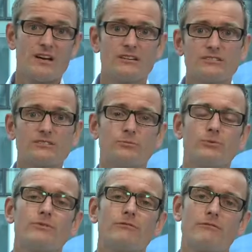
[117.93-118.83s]
to
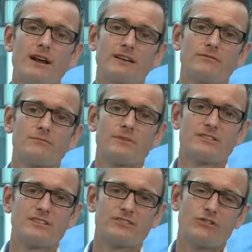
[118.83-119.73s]
support the running of the
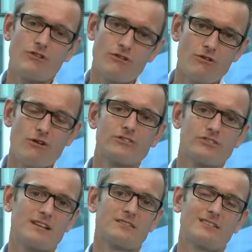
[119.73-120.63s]
business, not
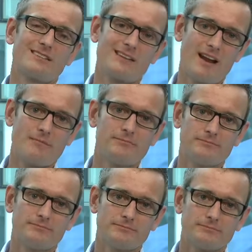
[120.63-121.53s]
just the setup.
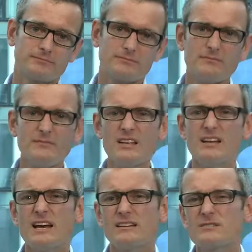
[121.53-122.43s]

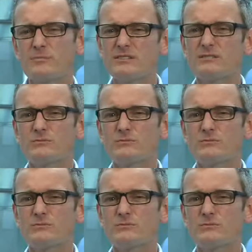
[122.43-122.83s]
Now spend some